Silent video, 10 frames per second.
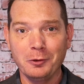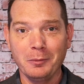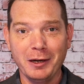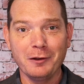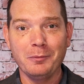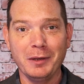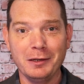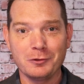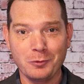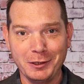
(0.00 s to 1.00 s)
It might have
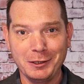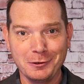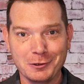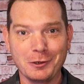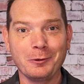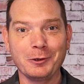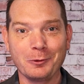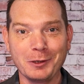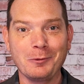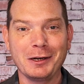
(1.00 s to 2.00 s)
been 20 years ago when you
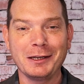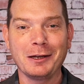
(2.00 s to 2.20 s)
really wanted to